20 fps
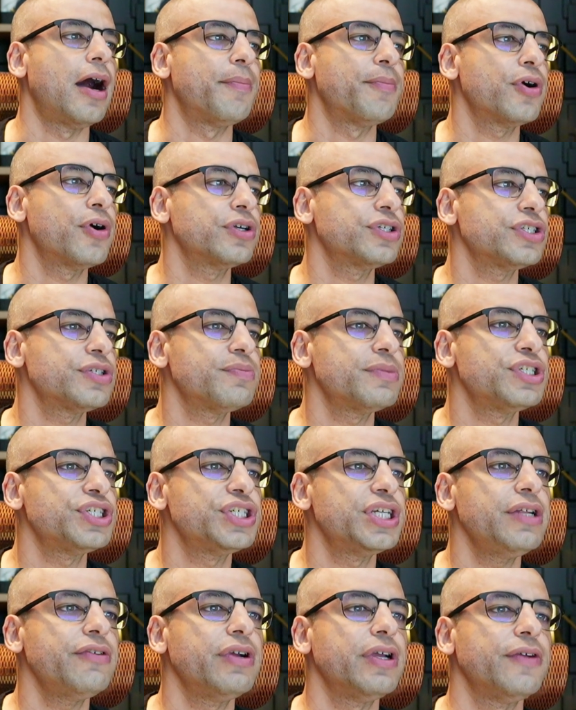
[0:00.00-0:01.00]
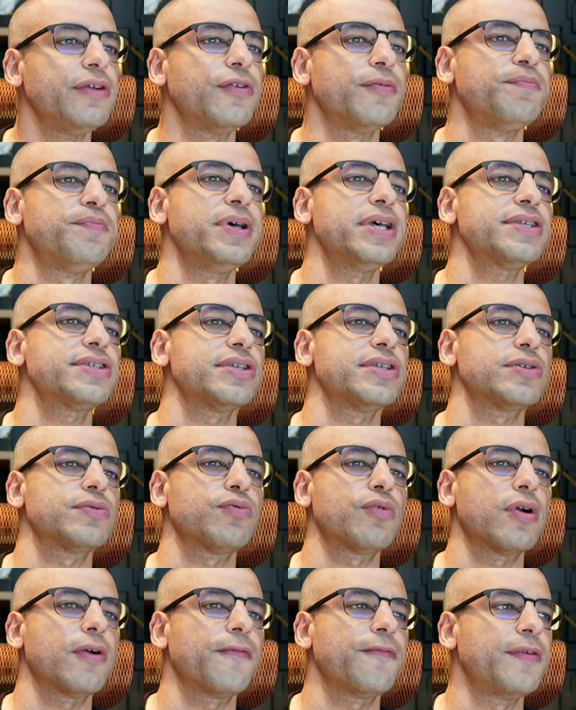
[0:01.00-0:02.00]
Purchased machinery for business
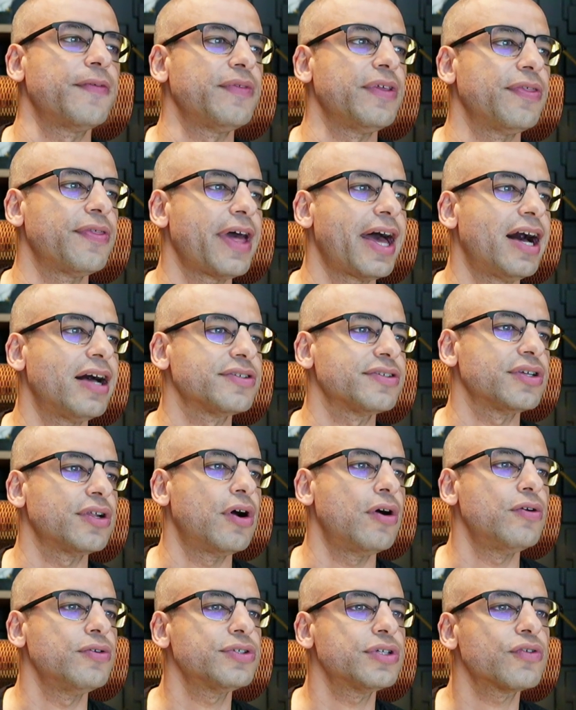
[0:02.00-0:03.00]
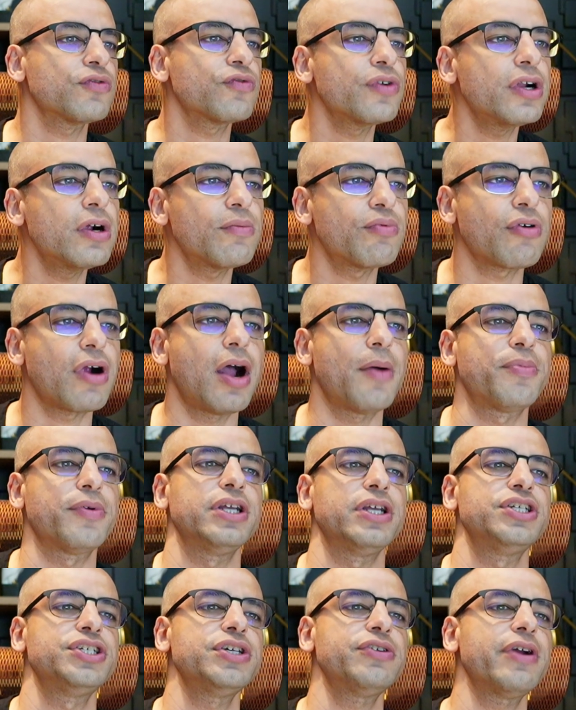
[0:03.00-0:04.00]
worth $50,000. Owns a rental
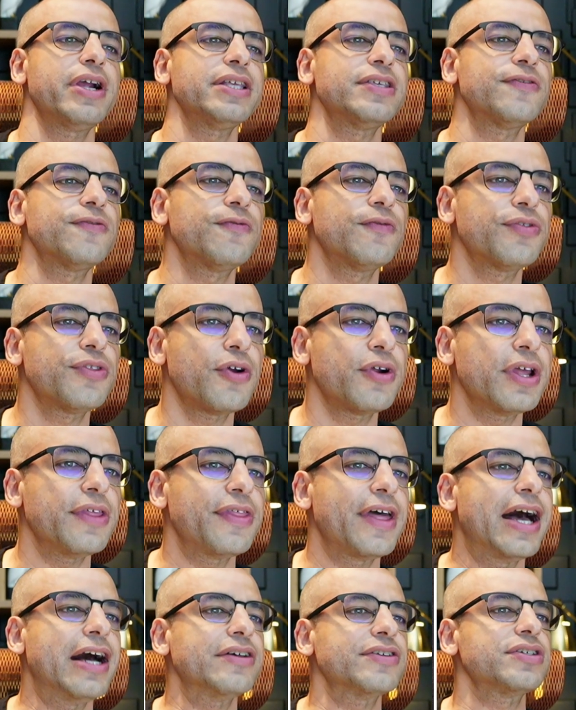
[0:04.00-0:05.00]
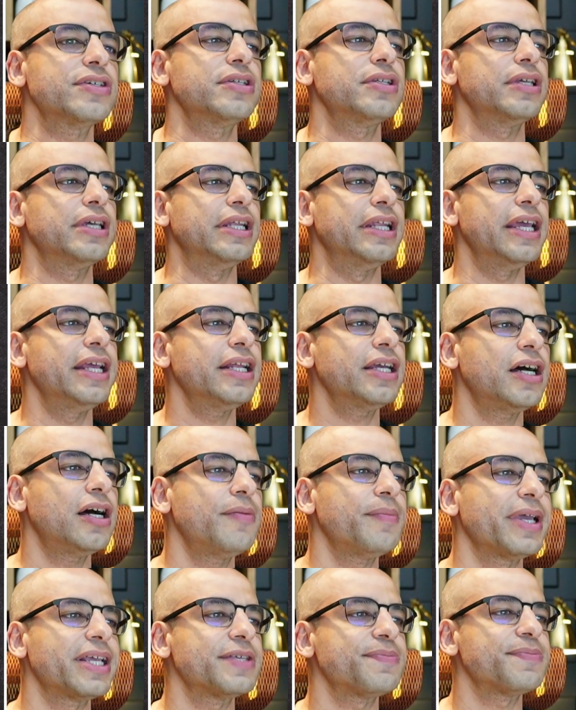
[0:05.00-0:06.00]
property. Generates $30,000 in
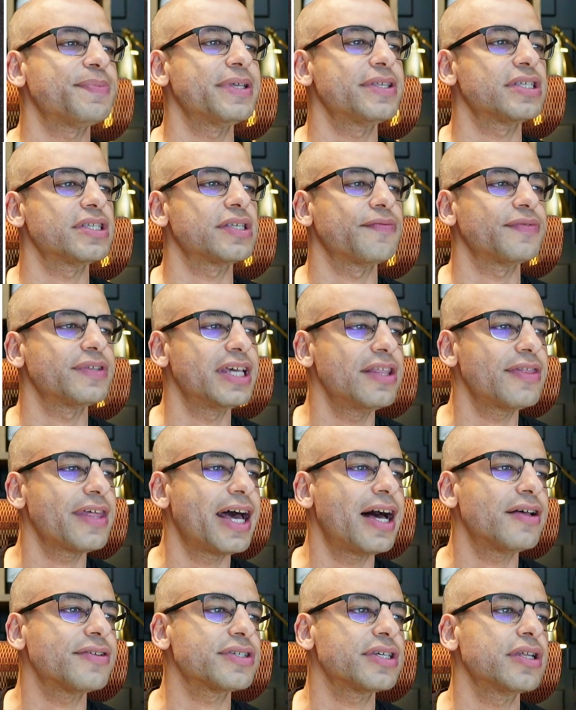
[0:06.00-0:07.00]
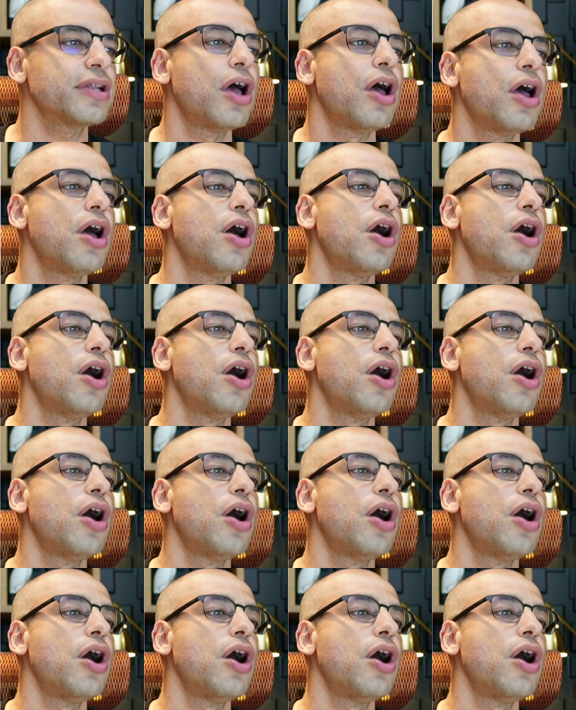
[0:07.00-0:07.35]
income. Expenses of $10,000.